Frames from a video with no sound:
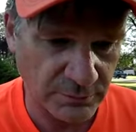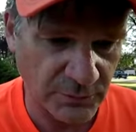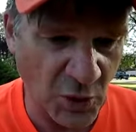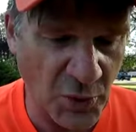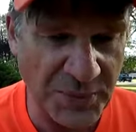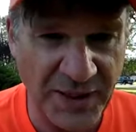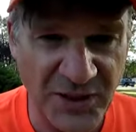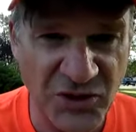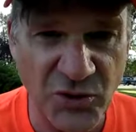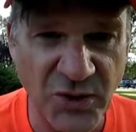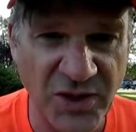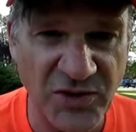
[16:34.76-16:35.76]
Human
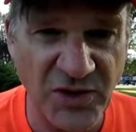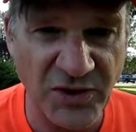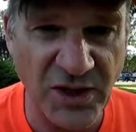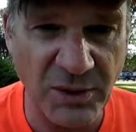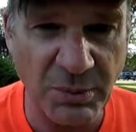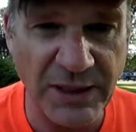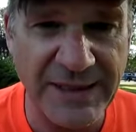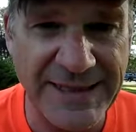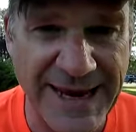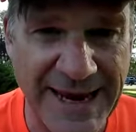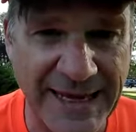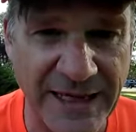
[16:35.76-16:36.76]
history is nothing but
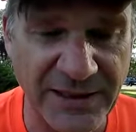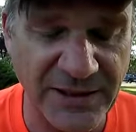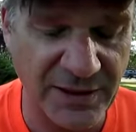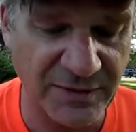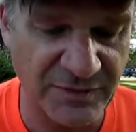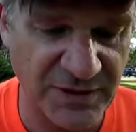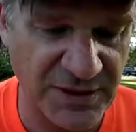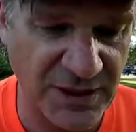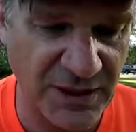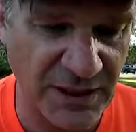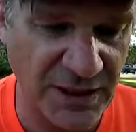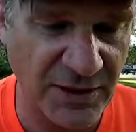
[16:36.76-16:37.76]

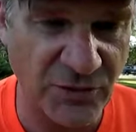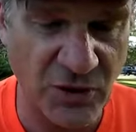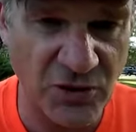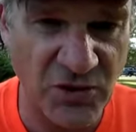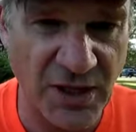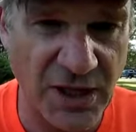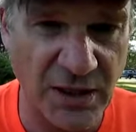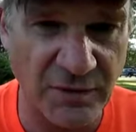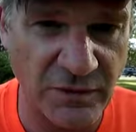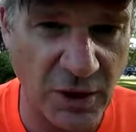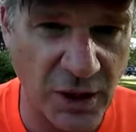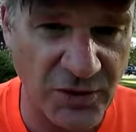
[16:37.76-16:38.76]
negativity in the scale
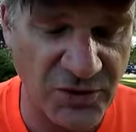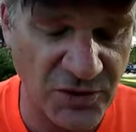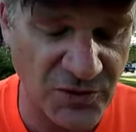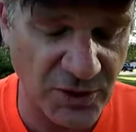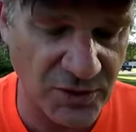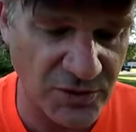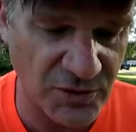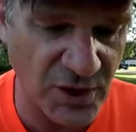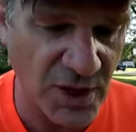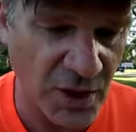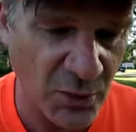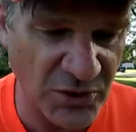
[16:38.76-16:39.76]
of consciousness,
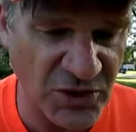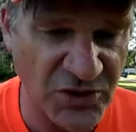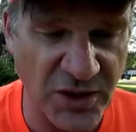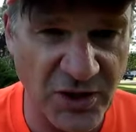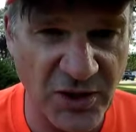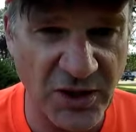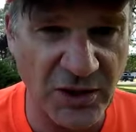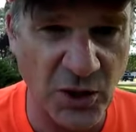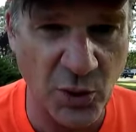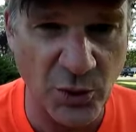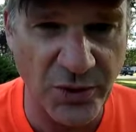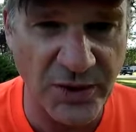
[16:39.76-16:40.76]
which is anything
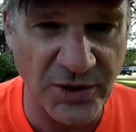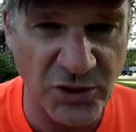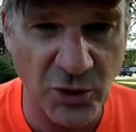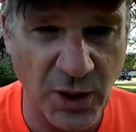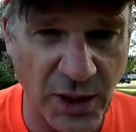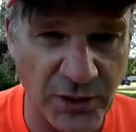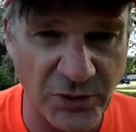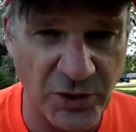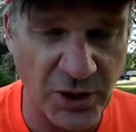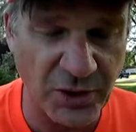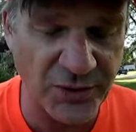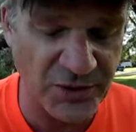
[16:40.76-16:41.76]
lower than 200
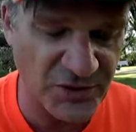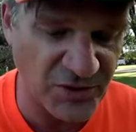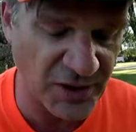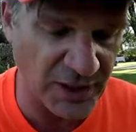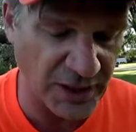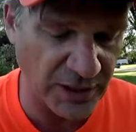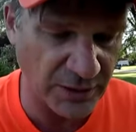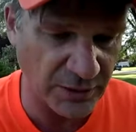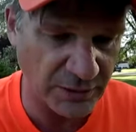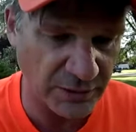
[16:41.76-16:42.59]
on the scale.